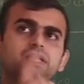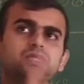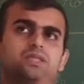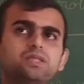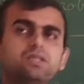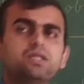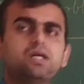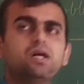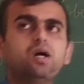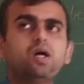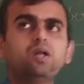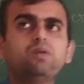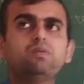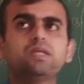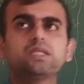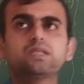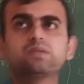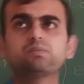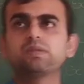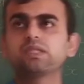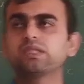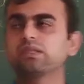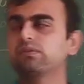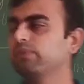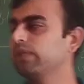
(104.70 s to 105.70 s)
is
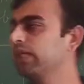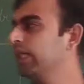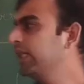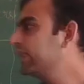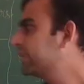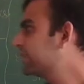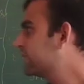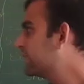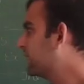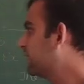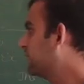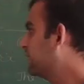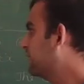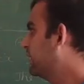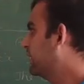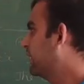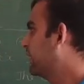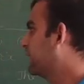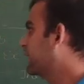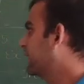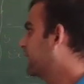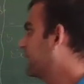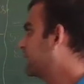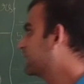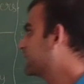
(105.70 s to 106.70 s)
always must be a
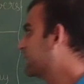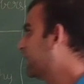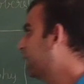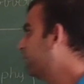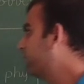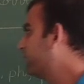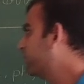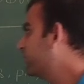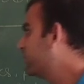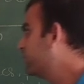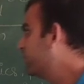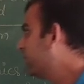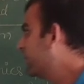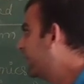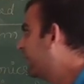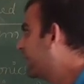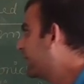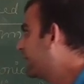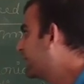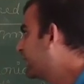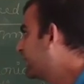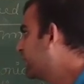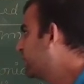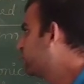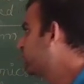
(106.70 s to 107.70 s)
singular. Example,
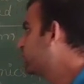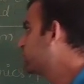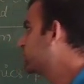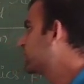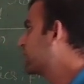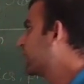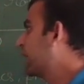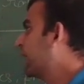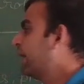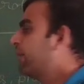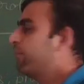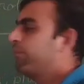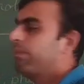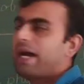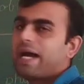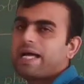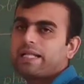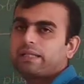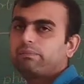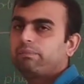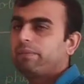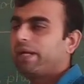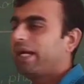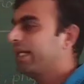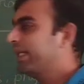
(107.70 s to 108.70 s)
news,
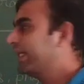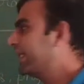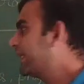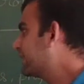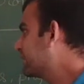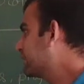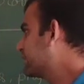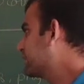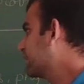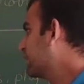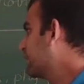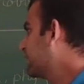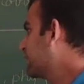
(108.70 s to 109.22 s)
mathematics,